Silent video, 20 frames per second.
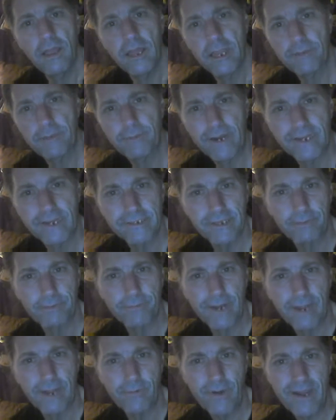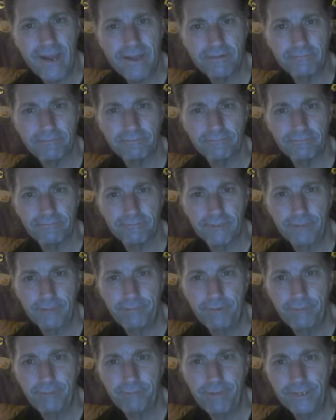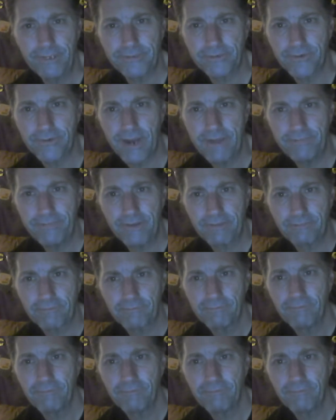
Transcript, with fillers: He brings up Bray Wyatt, but the graphic